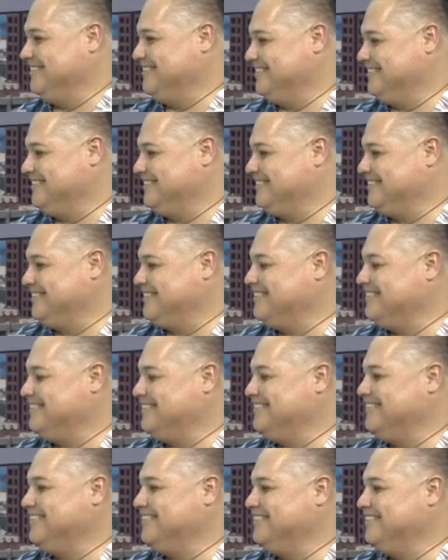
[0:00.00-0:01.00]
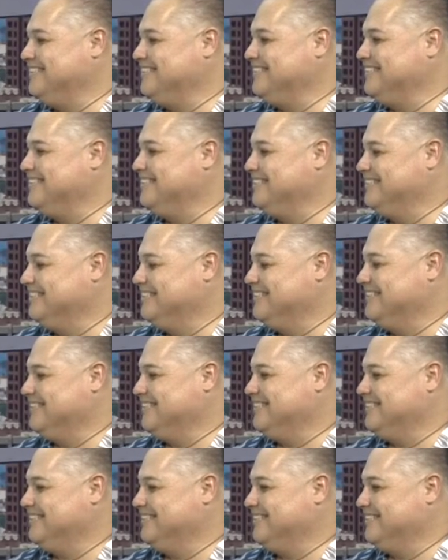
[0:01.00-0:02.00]

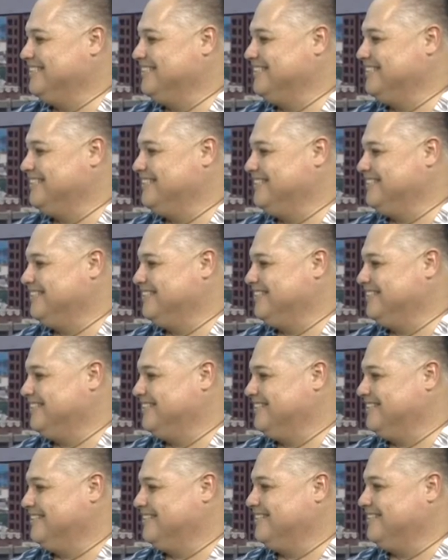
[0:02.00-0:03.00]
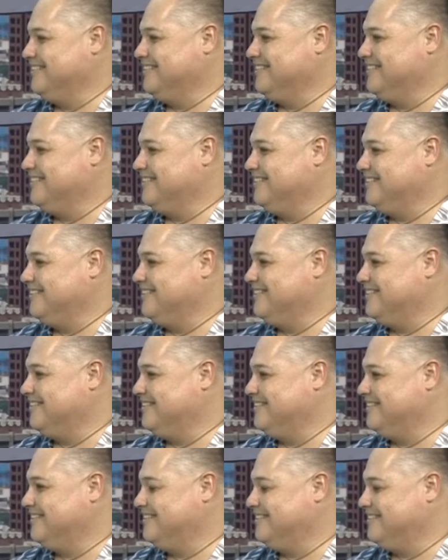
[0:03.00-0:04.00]

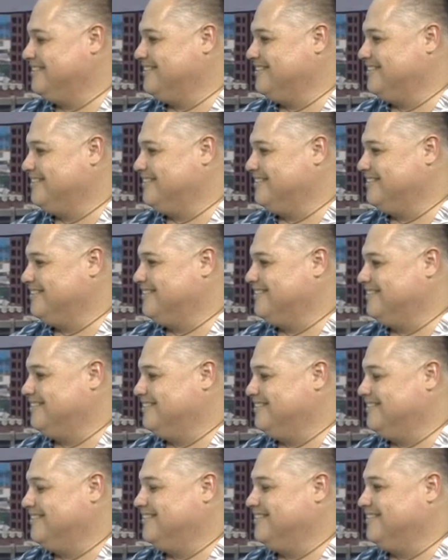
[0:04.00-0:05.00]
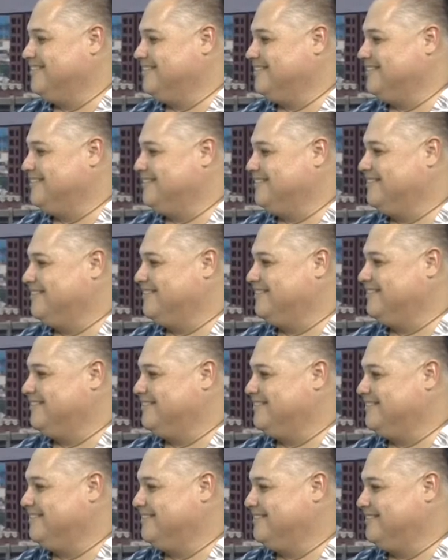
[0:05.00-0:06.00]

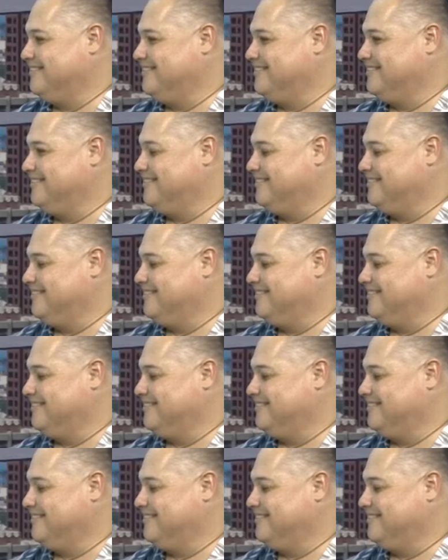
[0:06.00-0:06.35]
(not speaking)